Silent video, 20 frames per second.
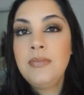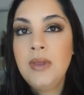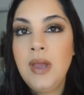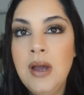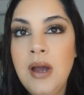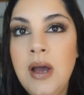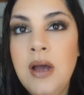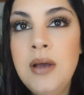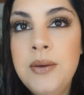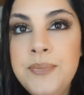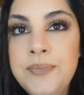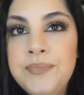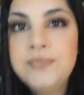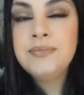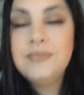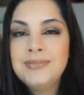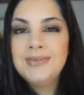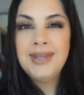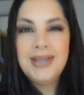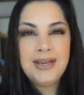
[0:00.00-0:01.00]

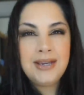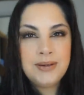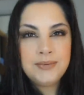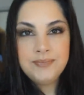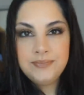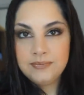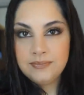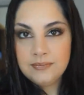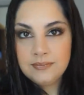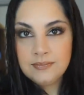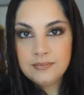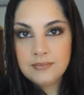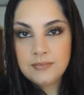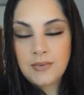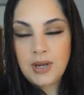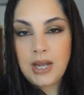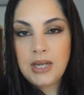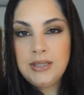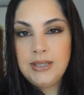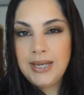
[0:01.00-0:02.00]
Um, like
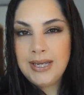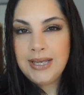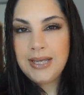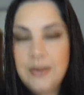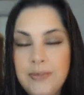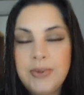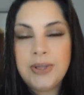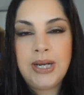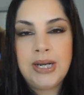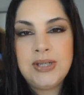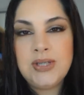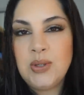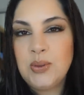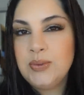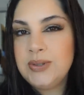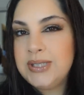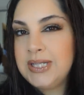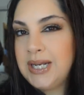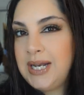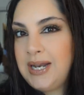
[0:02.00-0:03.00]
I like it, but I
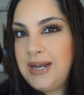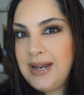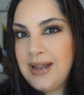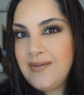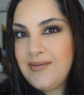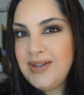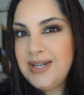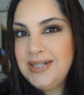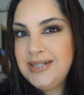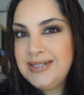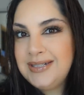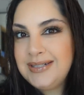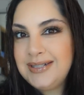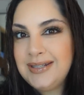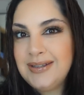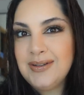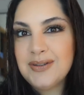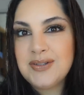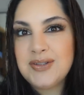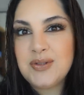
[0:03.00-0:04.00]
don't love it.
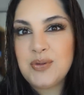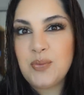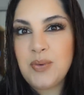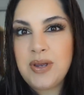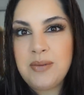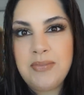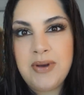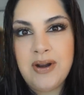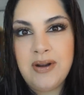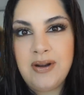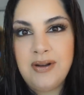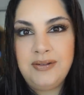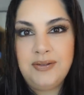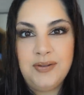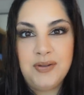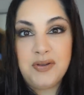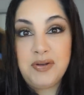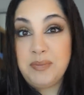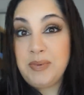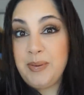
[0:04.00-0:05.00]
It looks way better
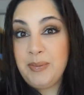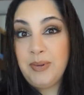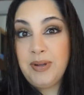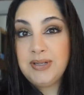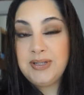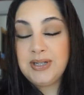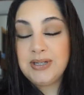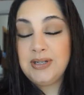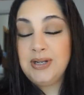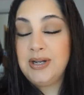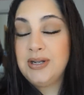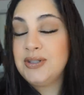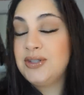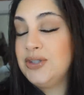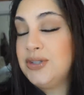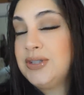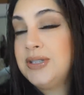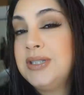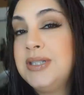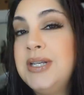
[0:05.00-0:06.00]
on other people on TikTok.
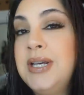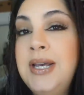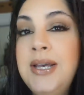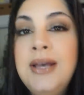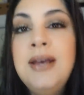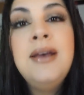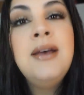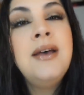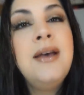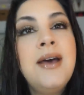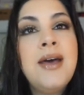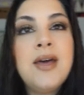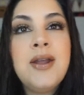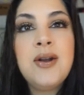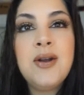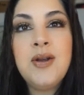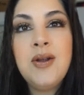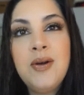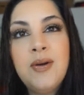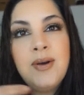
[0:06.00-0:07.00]
Just, I
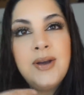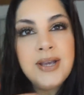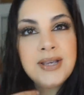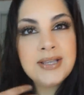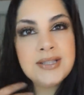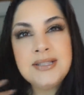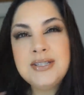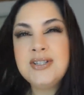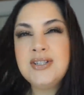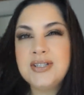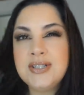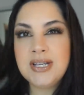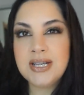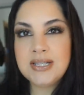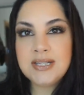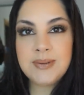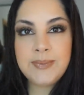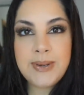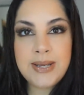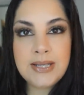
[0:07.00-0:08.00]
don't know. I guess it just
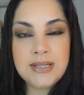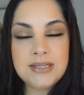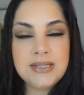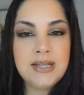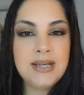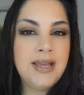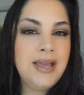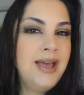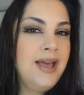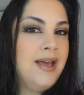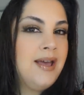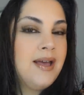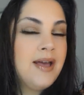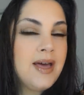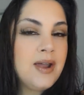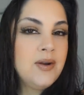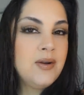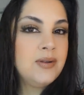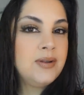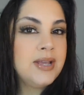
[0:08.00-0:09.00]
like depends. Like, I
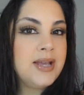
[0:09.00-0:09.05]
don't know.